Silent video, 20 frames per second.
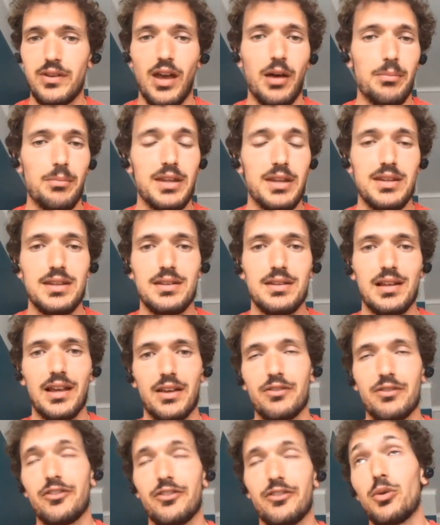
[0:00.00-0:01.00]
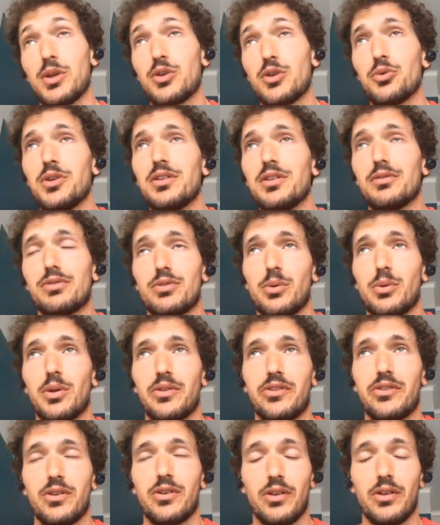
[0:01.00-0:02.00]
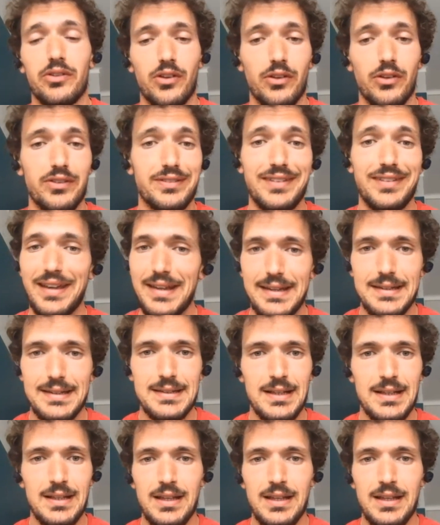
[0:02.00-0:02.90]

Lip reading: There are many like very good influencers on tech.